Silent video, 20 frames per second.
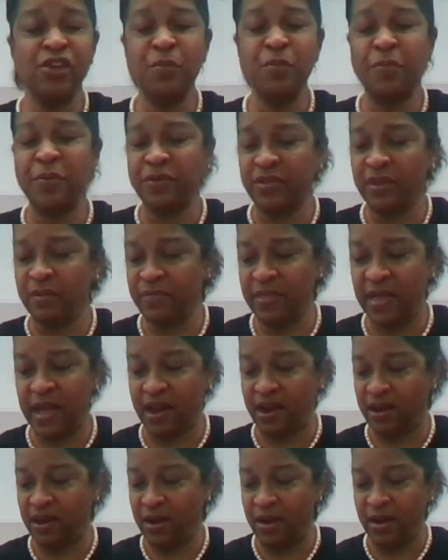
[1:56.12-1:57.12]
You put them
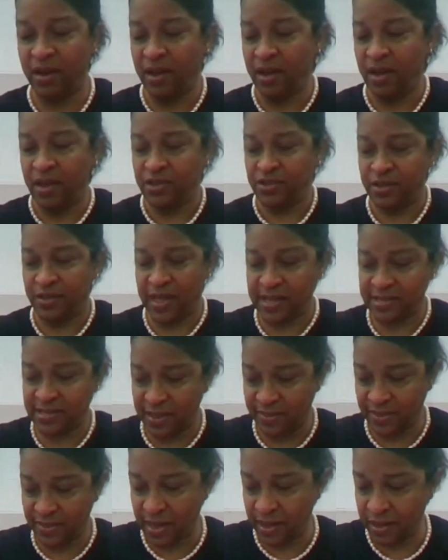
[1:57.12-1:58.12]
there. So
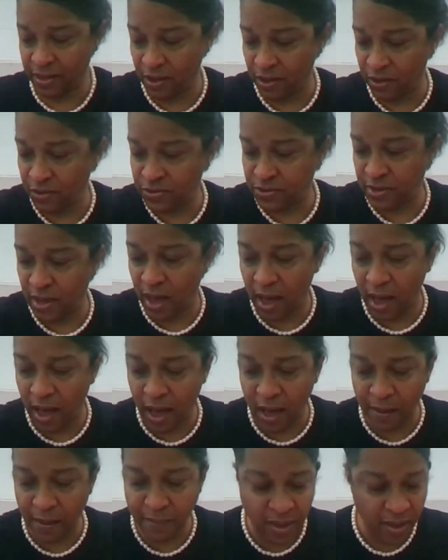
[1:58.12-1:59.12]
that's how that goes.
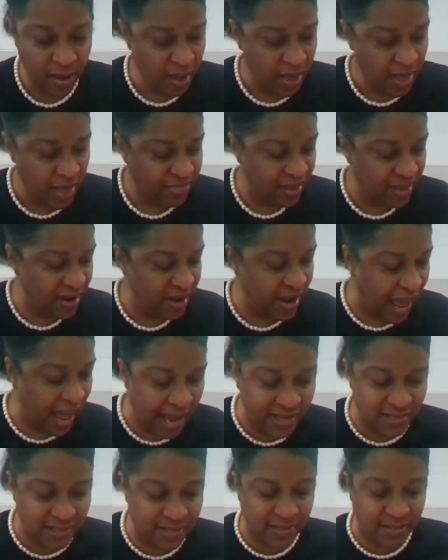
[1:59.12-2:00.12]
The
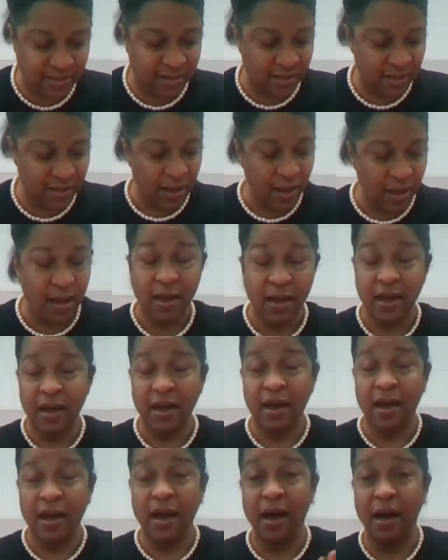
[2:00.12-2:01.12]
next
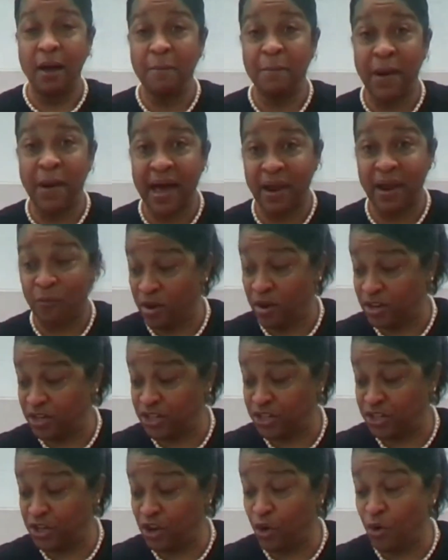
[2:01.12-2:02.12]
bot I want
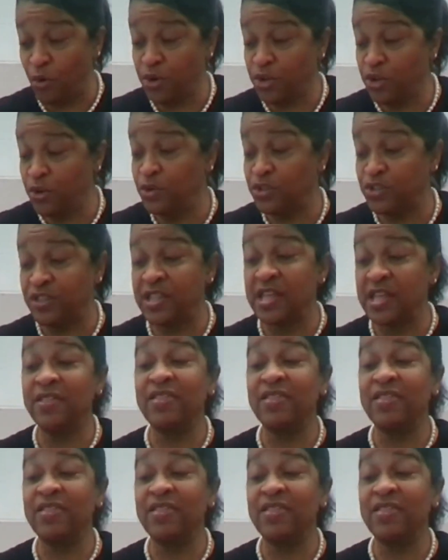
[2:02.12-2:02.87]
to show you is,